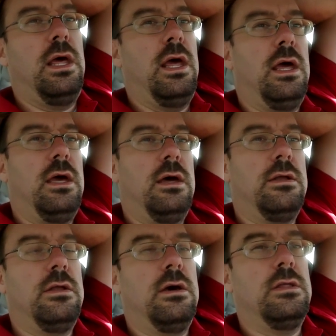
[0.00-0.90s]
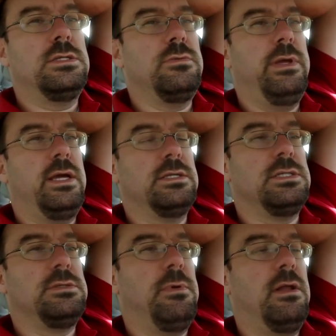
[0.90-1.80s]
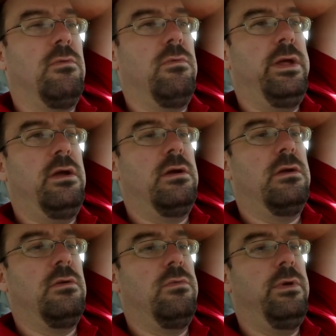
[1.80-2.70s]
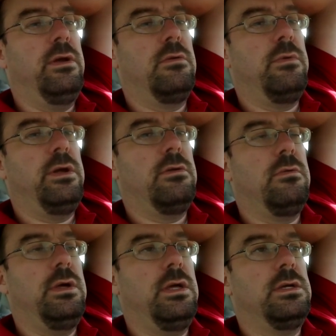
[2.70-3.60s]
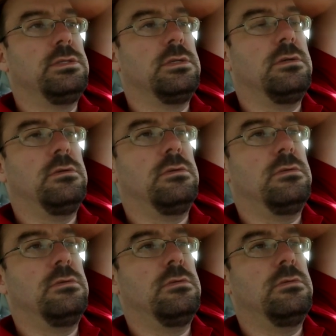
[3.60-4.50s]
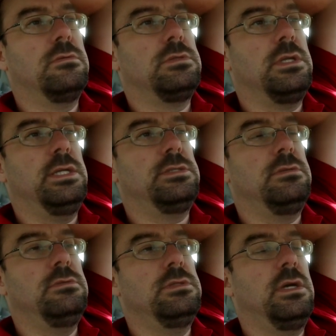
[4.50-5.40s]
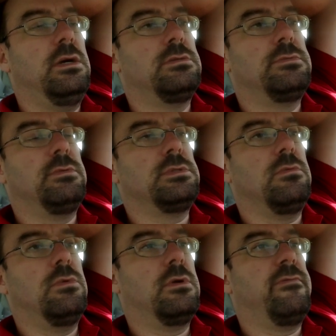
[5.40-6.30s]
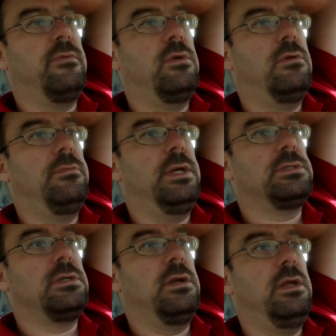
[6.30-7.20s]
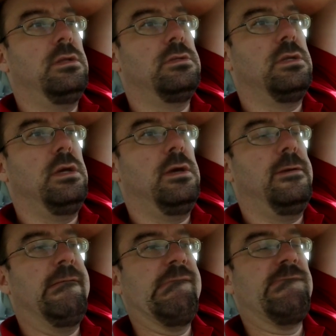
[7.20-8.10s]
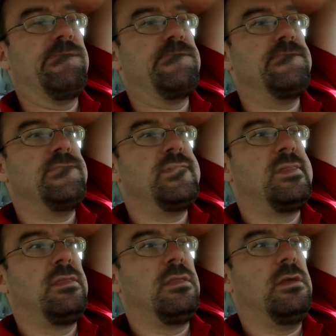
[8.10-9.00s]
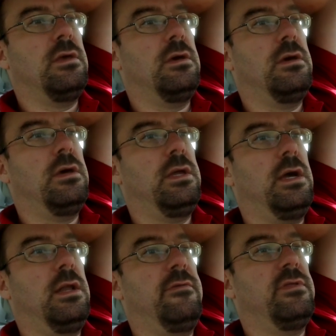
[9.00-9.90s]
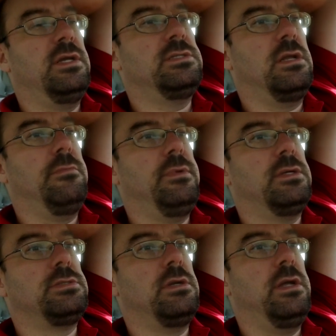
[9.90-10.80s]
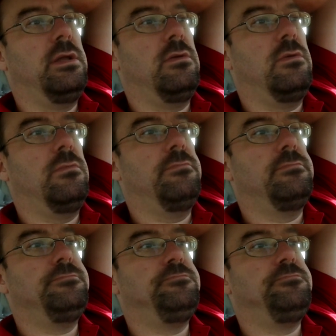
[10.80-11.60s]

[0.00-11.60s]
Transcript: And uh, this week has just been a weird, weird, weird week. So today's Tuesday. I was supposed to work from home yesterday and today. I uh, got everything set up yesterday at home